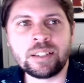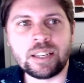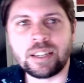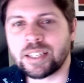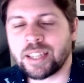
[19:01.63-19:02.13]

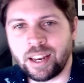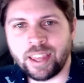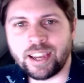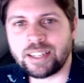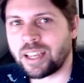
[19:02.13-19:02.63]
is, kind of
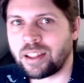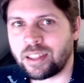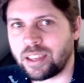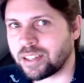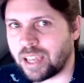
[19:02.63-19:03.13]
like I said in
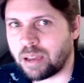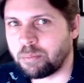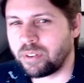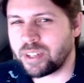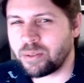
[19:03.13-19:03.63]
the
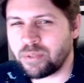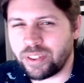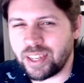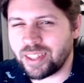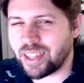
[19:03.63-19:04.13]
example, don't
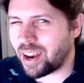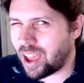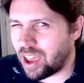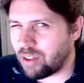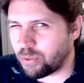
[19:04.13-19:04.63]
think that
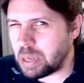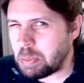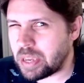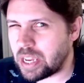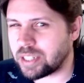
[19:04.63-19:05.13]
every
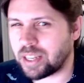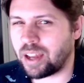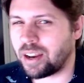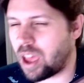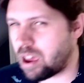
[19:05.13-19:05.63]
beat
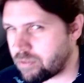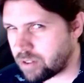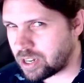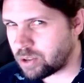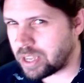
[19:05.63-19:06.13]
and
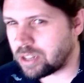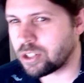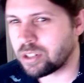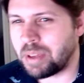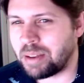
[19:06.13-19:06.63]
every new
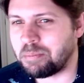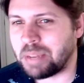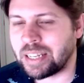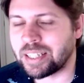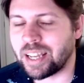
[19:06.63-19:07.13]
instrument
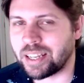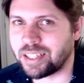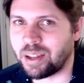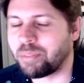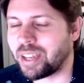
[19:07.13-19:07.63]
means that
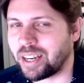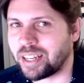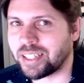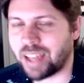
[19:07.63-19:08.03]
something needs to